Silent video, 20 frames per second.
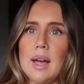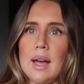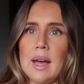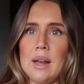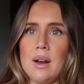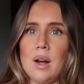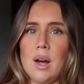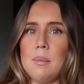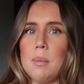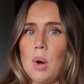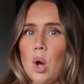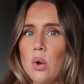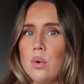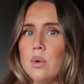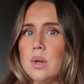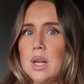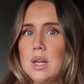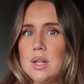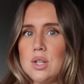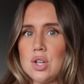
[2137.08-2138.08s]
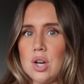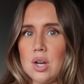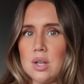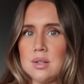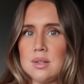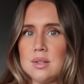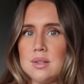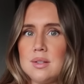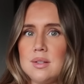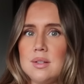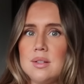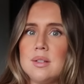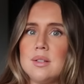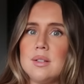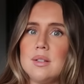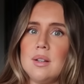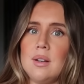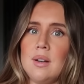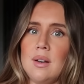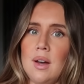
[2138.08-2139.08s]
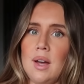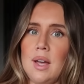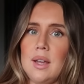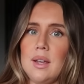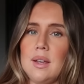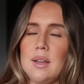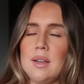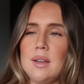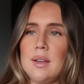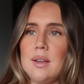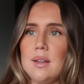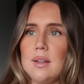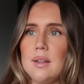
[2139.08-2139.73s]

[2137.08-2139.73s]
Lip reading: and I'm only just like